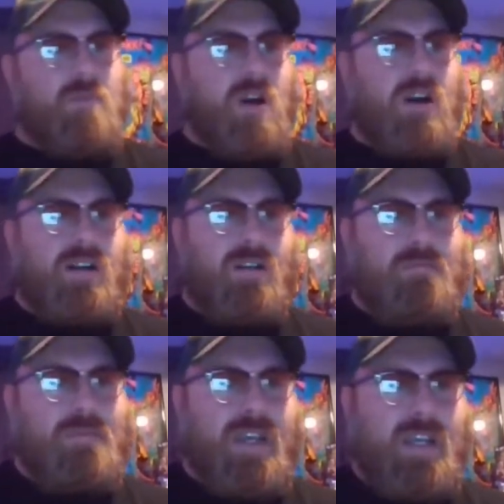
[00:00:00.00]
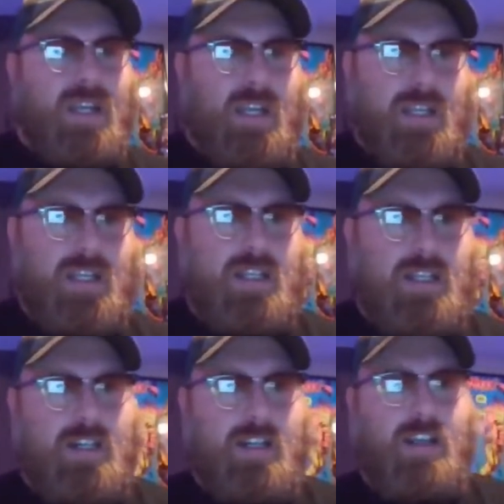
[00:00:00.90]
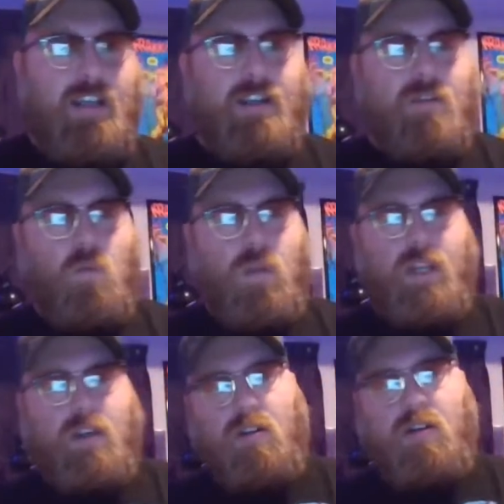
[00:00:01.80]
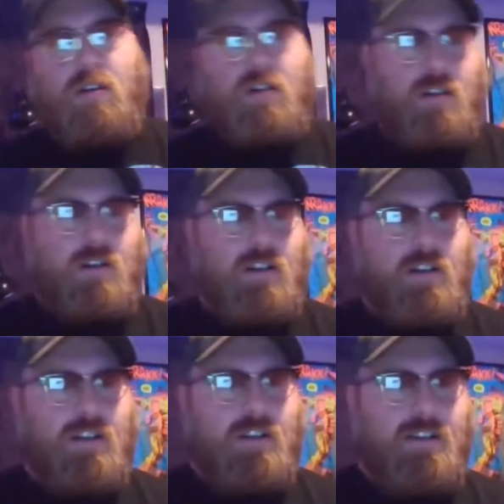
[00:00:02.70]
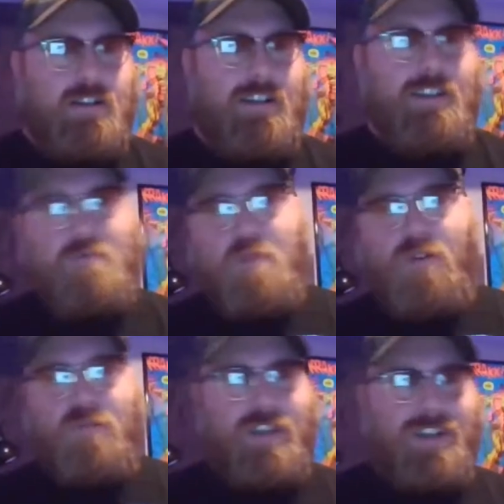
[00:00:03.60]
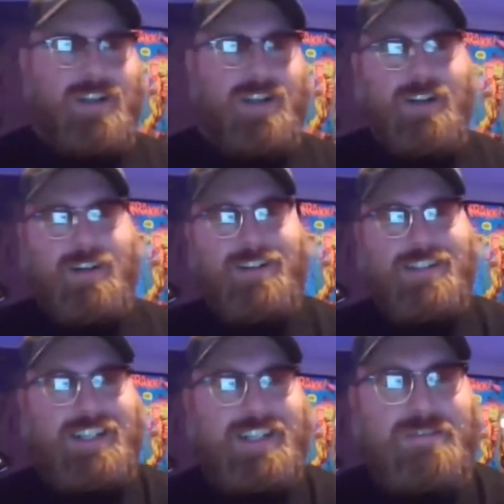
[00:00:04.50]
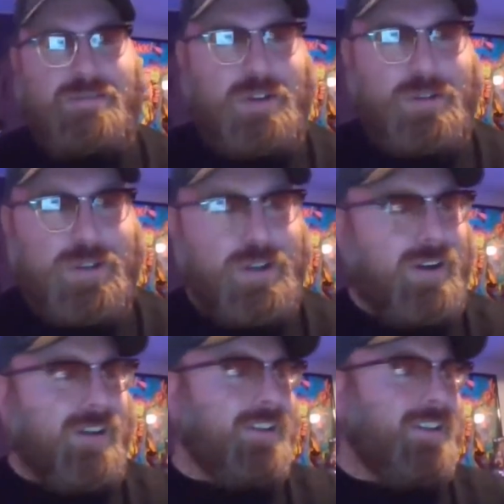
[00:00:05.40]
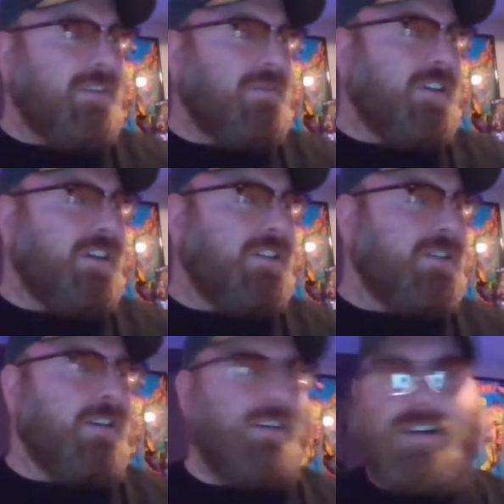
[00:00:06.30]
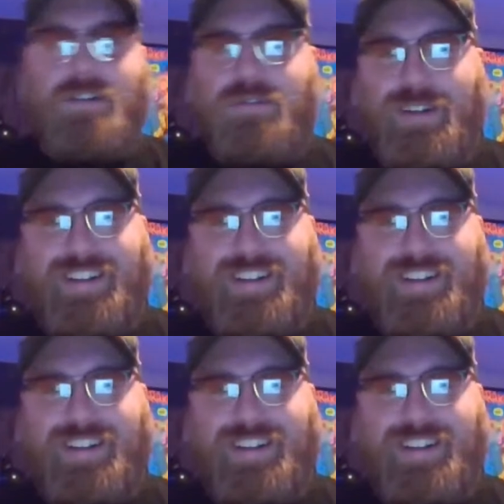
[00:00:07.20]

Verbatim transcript: Mark May, and we are in the moment you getting a phone call that we're going to turn on.